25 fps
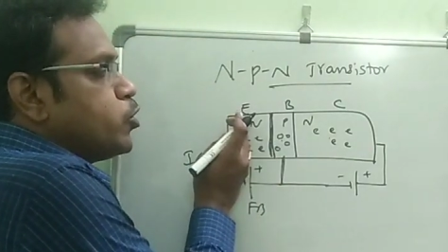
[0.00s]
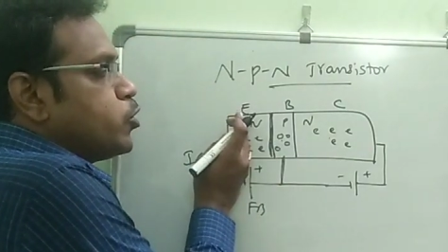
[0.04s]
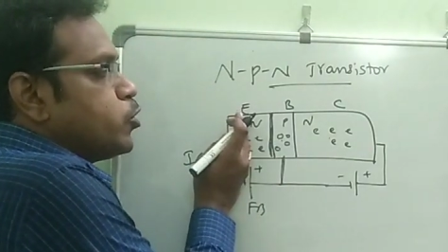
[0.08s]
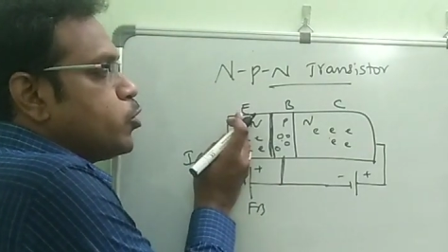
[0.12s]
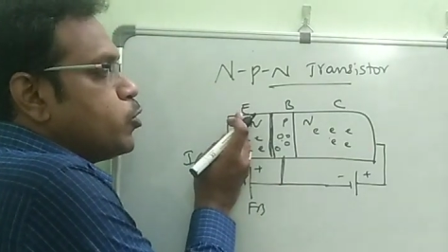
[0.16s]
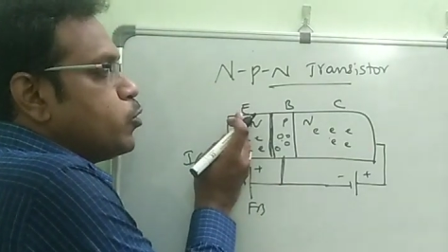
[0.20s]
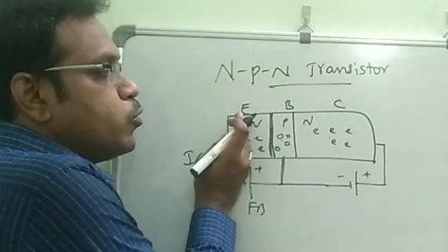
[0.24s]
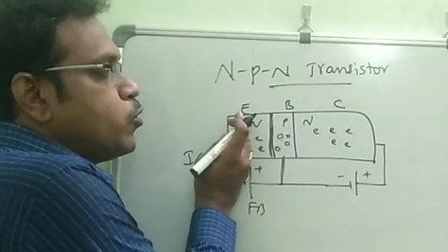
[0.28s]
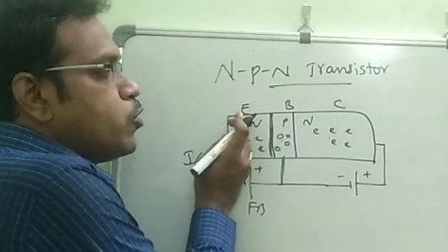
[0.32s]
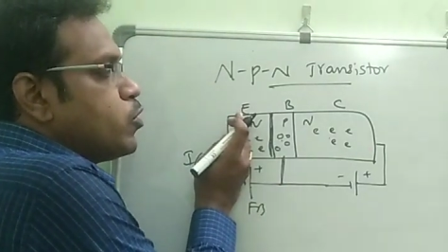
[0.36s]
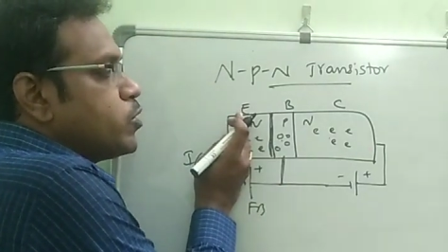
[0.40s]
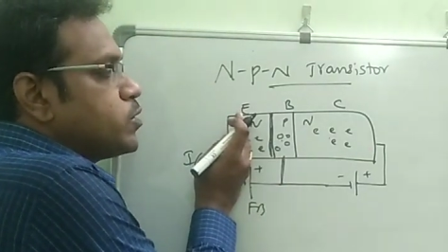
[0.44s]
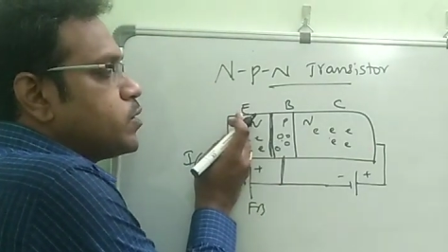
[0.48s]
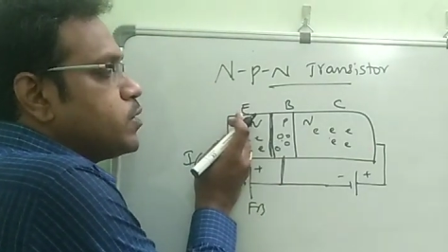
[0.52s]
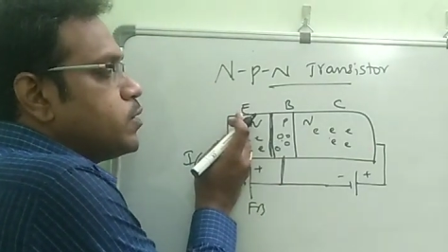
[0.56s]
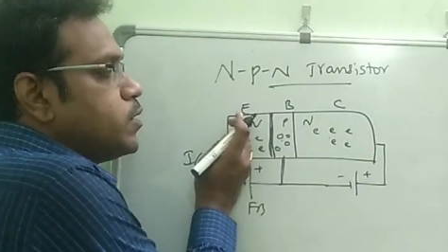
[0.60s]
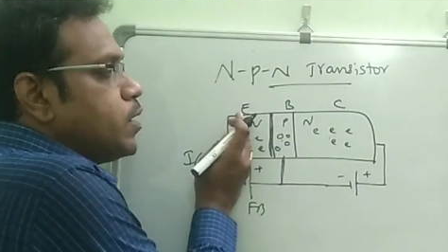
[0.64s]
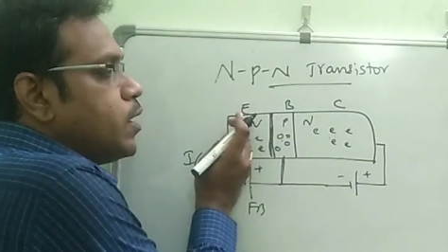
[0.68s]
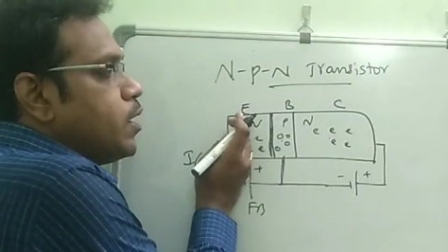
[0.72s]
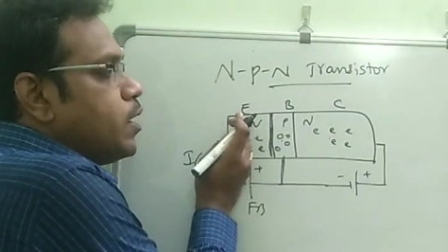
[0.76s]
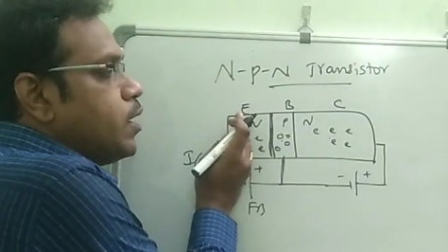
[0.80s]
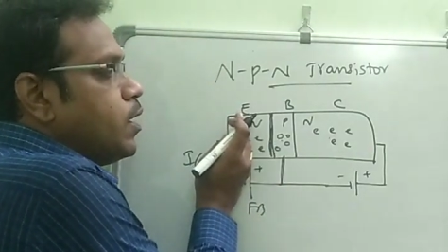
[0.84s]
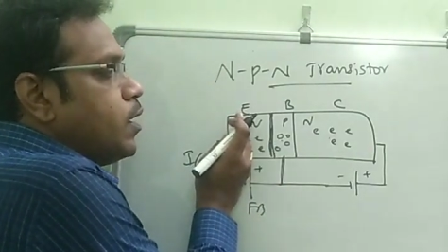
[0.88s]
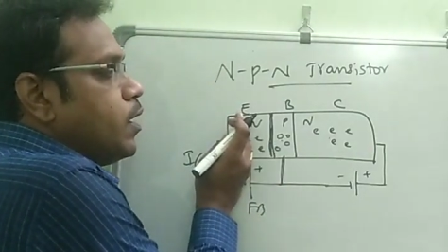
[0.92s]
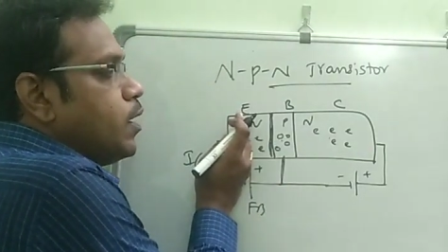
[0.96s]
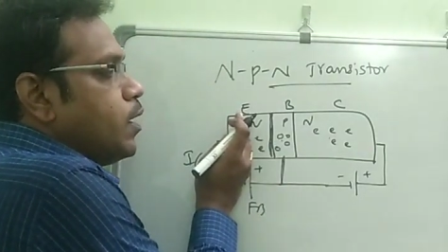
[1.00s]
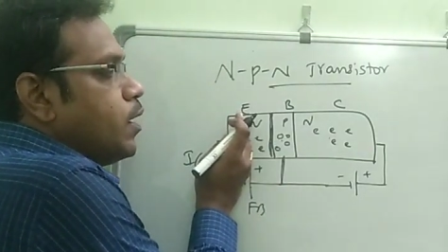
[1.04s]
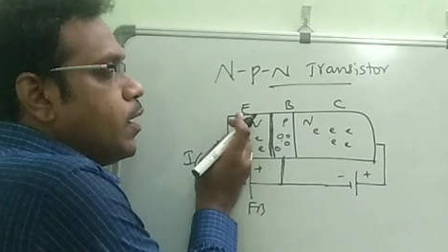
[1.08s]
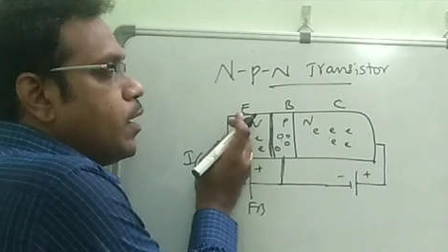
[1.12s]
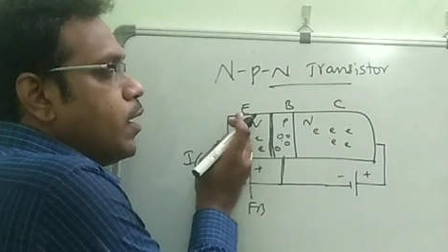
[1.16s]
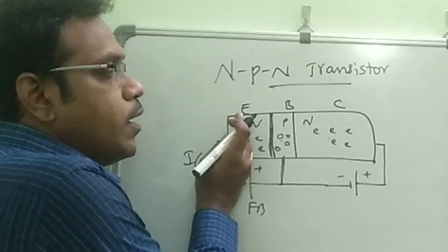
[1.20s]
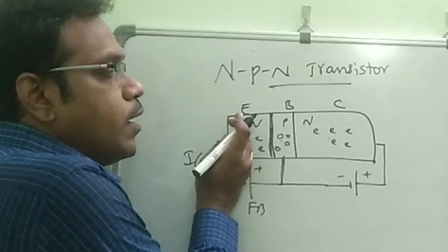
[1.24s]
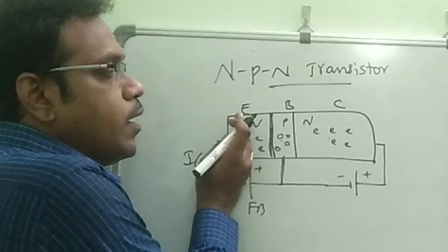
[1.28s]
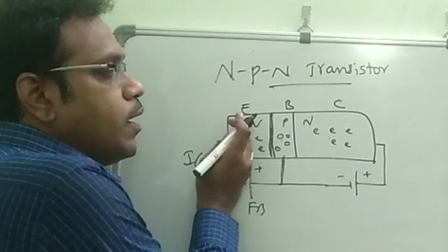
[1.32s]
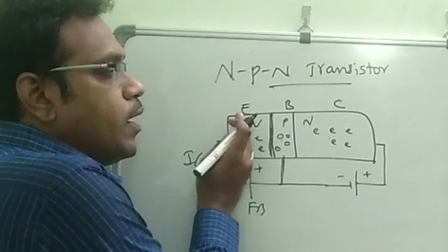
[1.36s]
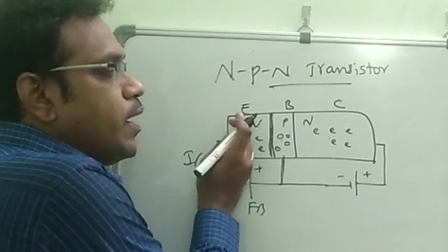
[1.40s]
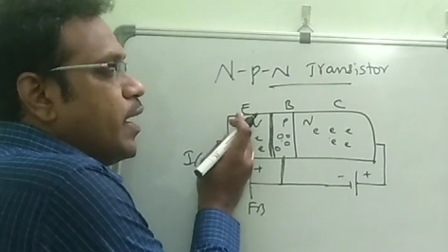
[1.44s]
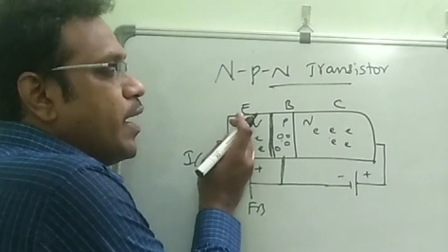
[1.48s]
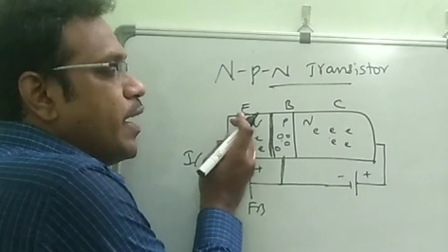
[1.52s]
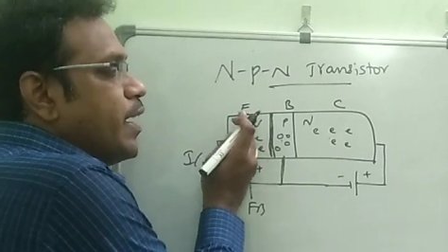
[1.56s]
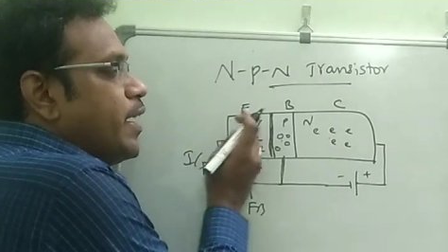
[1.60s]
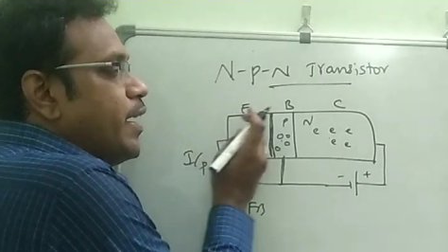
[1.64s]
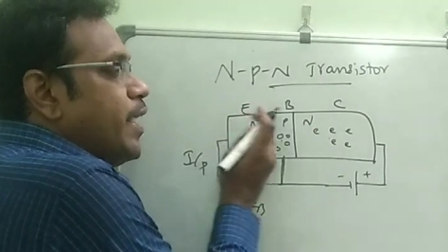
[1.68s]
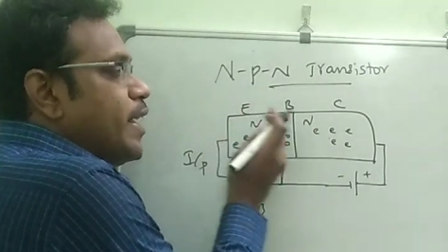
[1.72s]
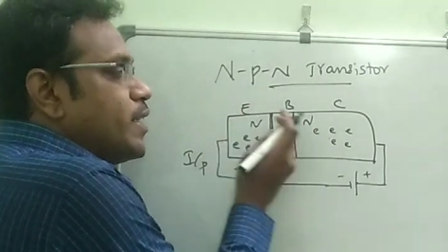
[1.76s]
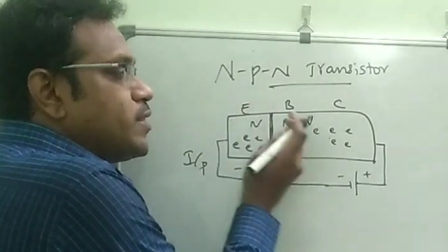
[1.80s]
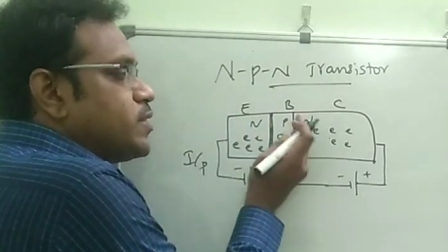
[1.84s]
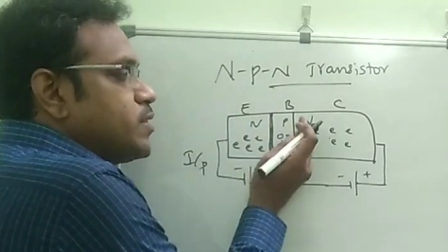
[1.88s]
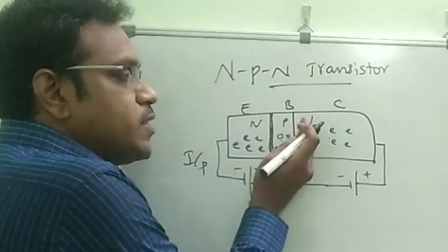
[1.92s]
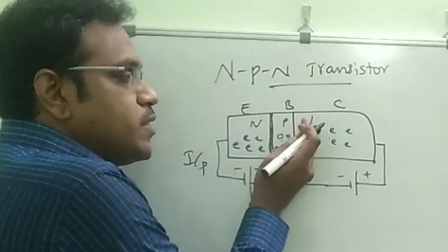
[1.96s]
pushed towards the
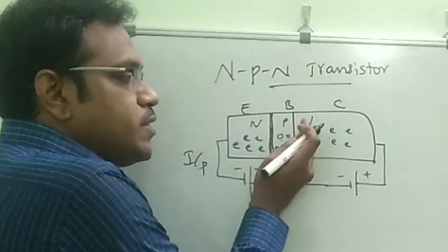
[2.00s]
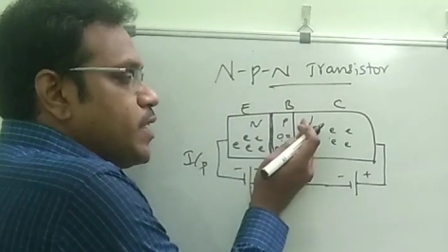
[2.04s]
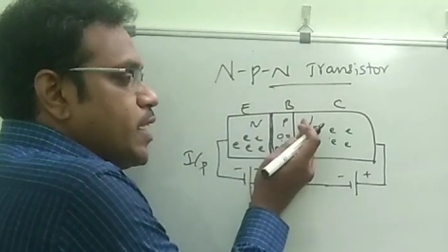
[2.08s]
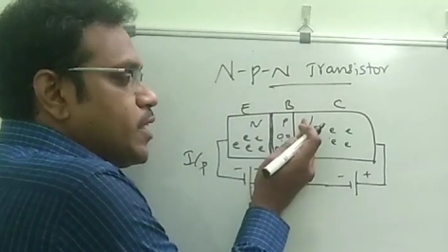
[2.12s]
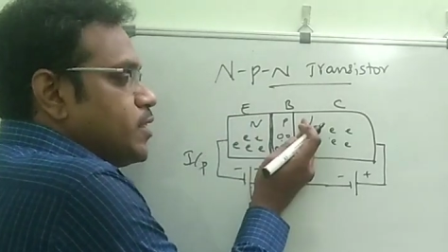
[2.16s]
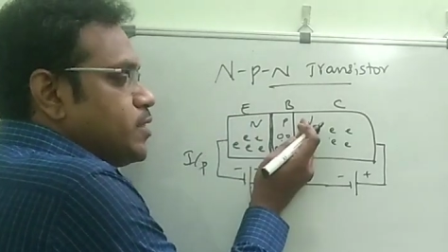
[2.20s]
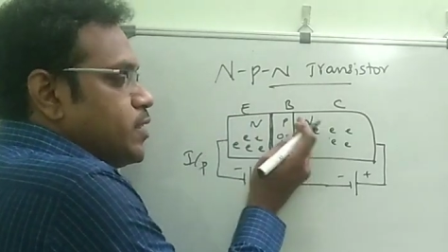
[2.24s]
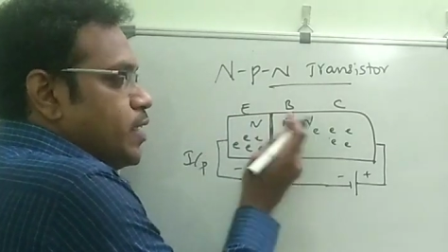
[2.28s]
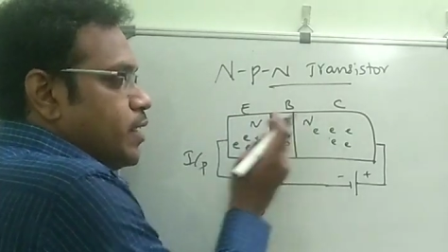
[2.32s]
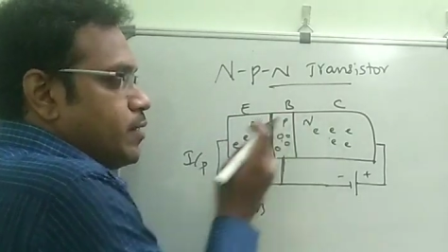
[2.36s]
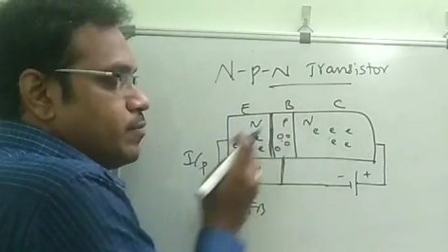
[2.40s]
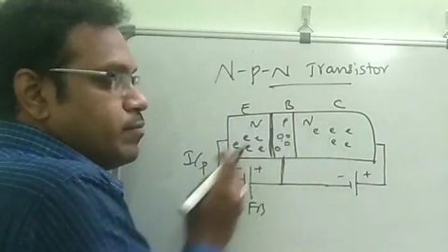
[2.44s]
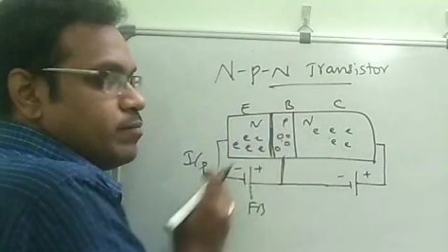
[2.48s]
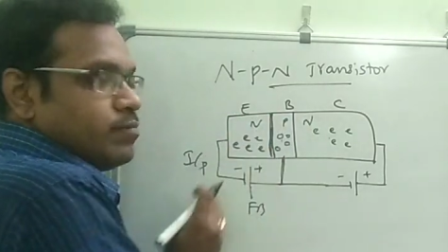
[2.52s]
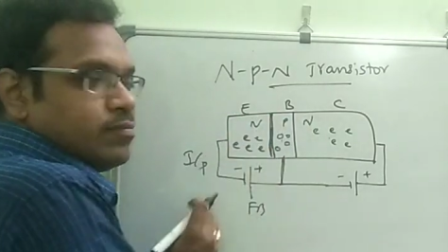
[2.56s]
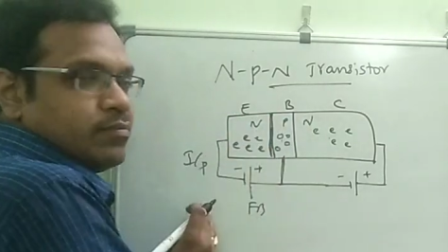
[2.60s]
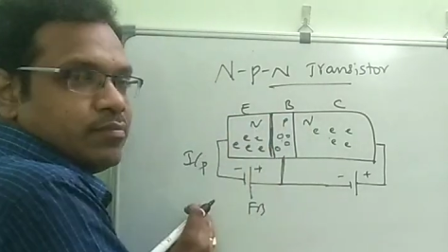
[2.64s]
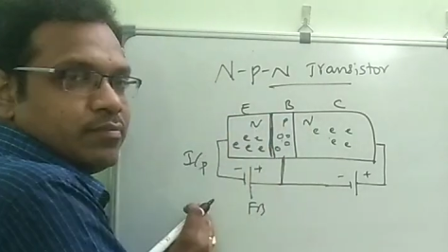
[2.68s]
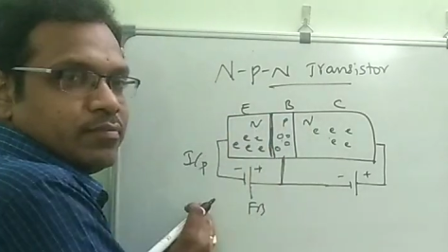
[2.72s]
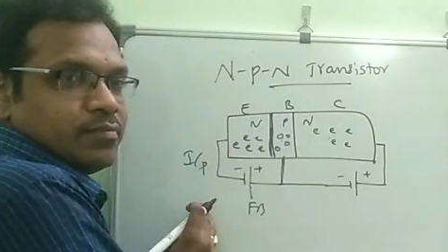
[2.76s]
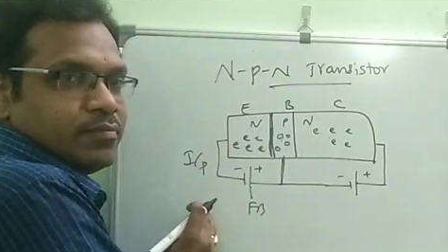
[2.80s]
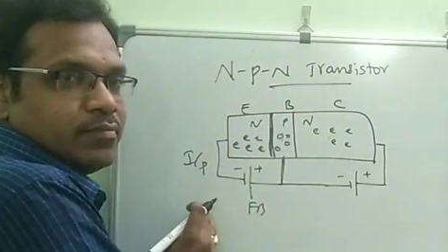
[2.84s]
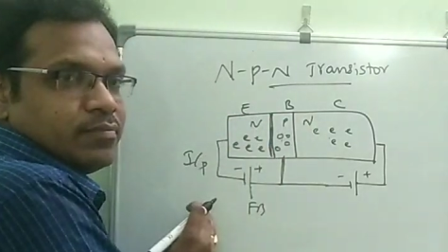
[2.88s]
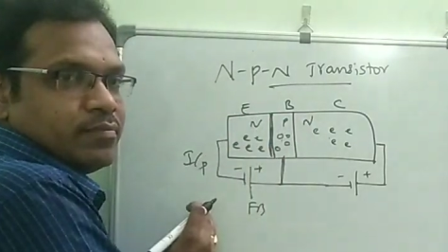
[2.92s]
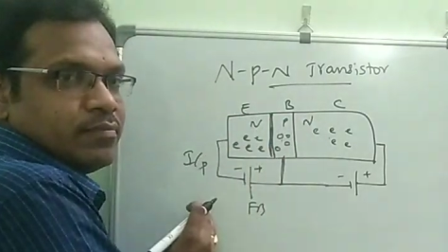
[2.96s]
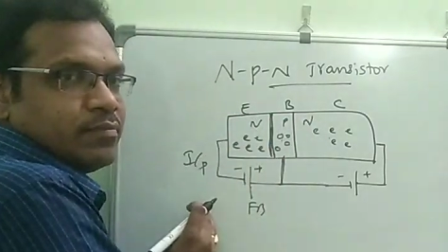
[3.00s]
next junction.